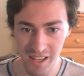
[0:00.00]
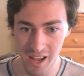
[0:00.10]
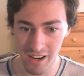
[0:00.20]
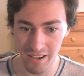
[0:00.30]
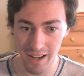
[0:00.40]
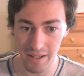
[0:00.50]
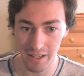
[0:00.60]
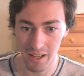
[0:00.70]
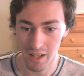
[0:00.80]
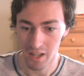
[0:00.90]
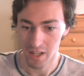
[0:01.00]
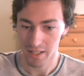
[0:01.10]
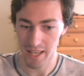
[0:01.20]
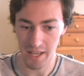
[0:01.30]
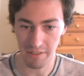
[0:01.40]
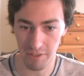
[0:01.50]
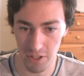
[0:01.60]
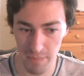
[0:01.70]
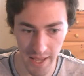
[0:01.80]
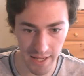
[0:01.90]
All right. Okay,
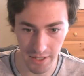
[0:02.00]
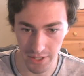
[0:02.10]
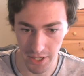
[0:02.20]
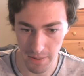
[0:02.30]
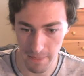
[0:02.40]
first page.